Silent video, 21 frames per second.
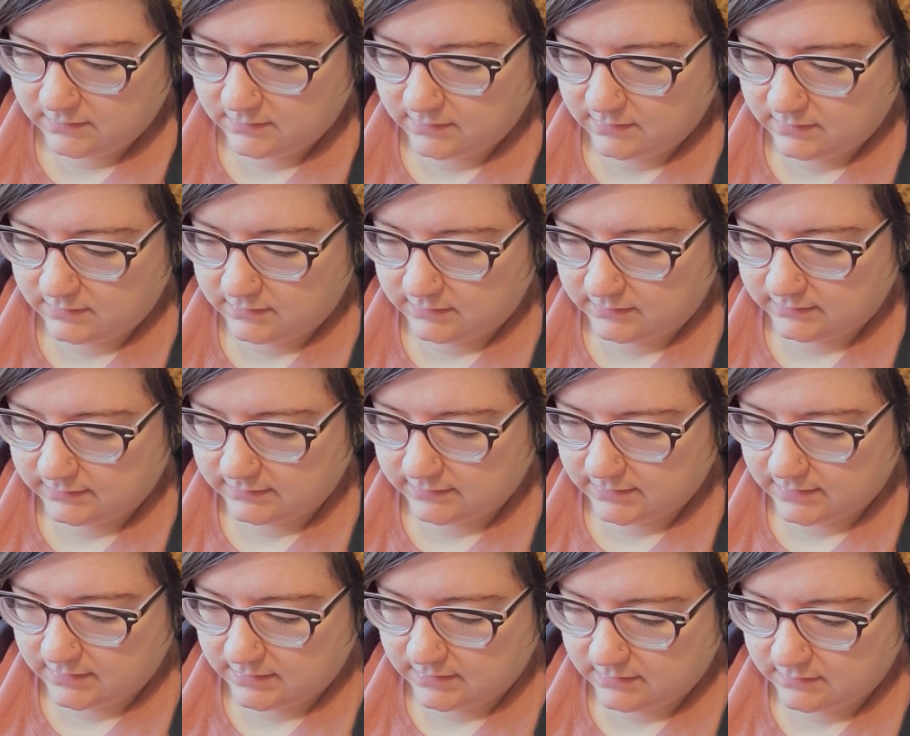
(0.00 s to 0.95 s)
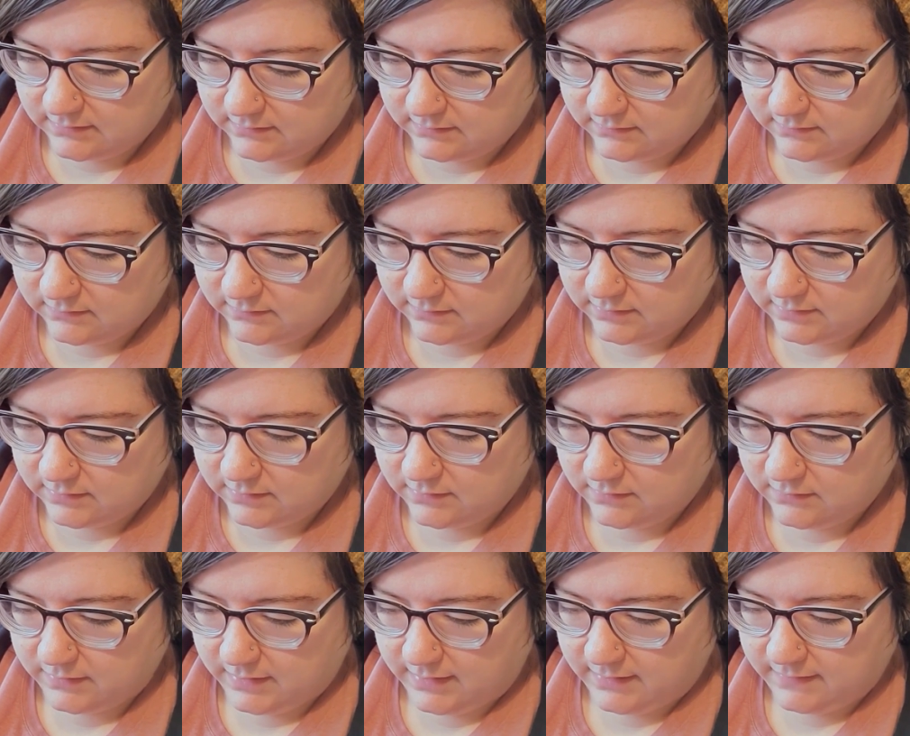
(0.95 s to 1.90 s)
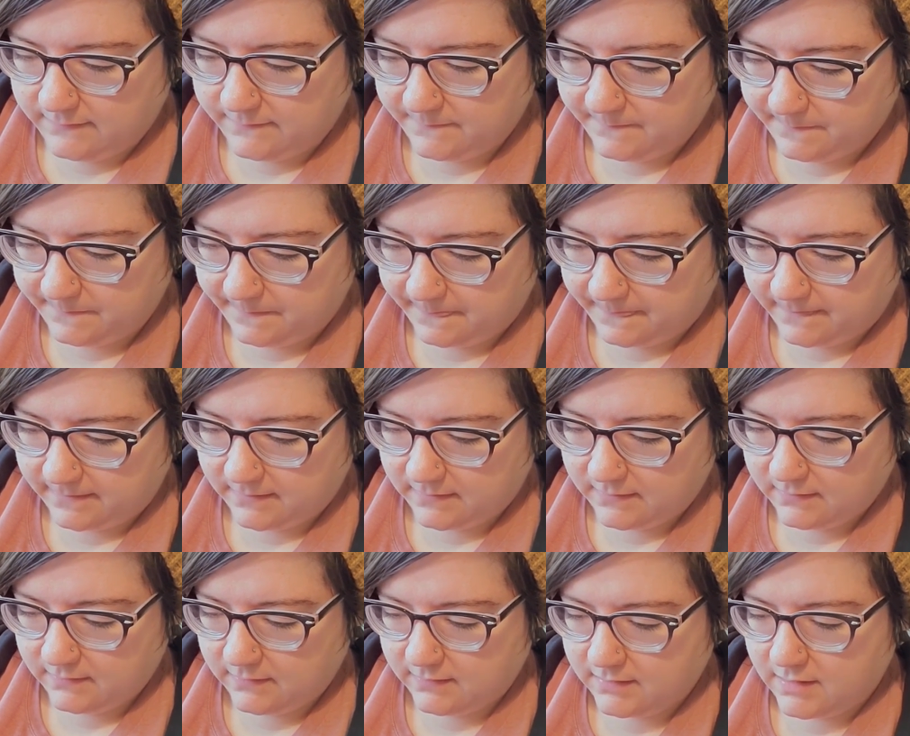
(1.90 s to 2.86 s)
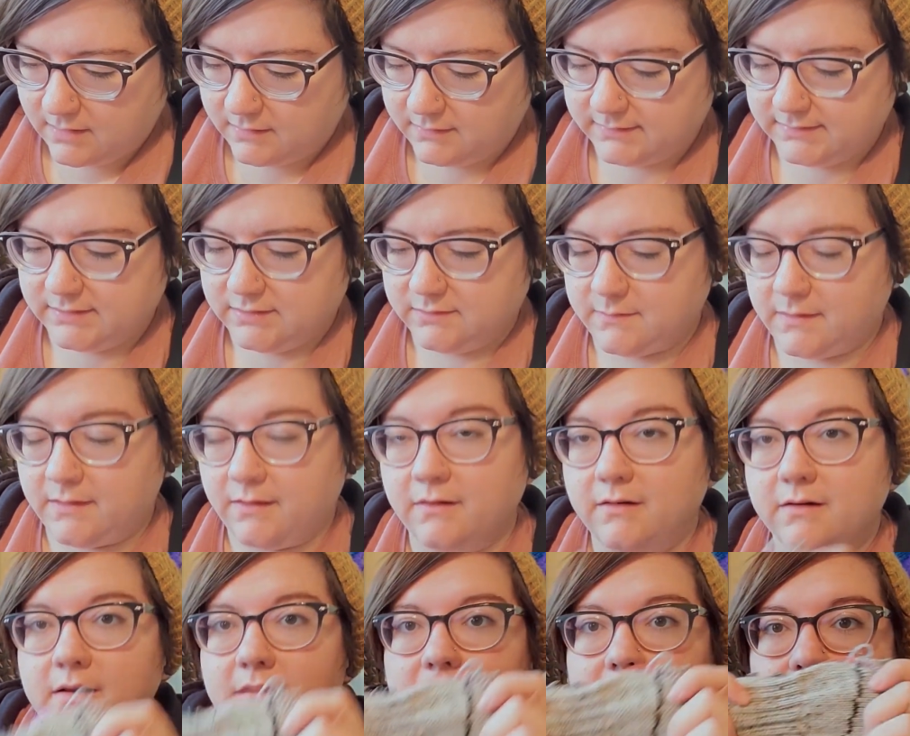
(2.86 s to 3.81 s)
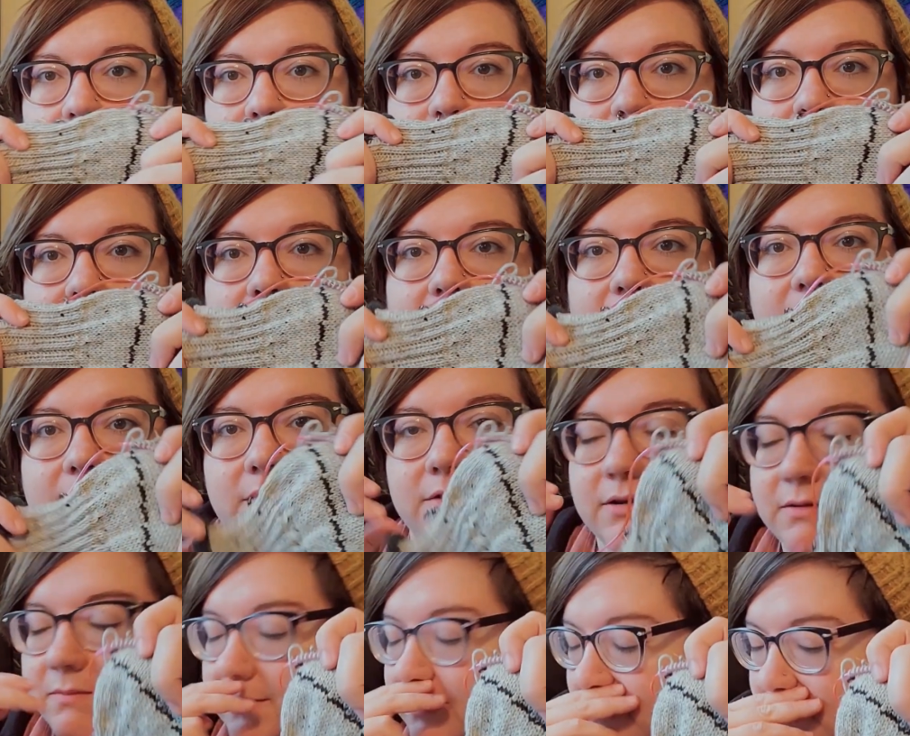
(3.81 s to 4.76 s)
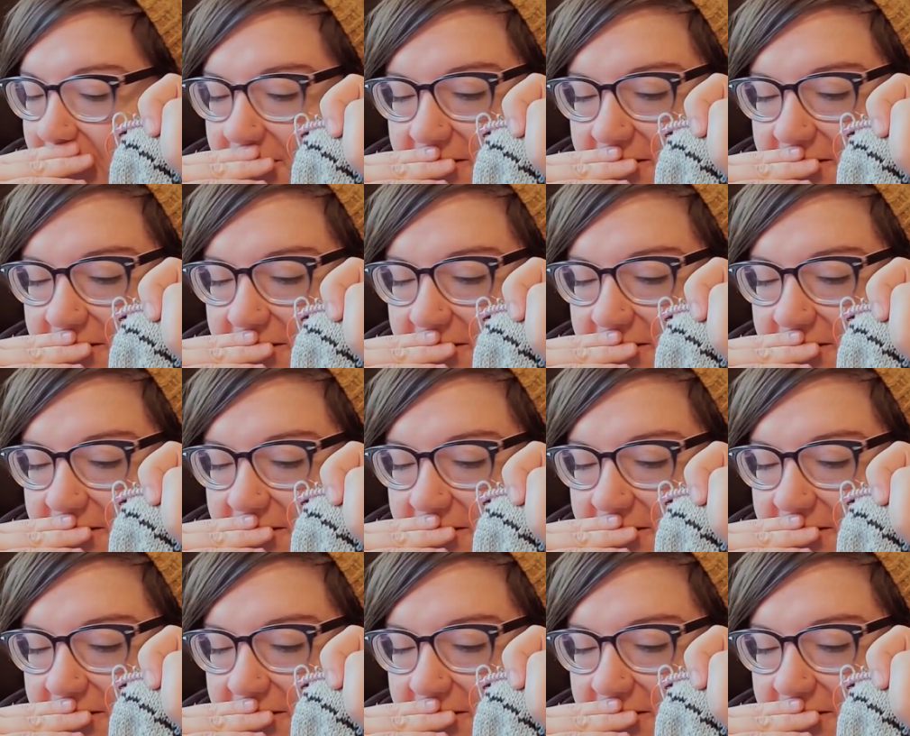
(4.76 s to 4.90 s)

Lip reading: And it's not good. Okay. Got all the stitches back on. So anyway, ugly Christmas sweater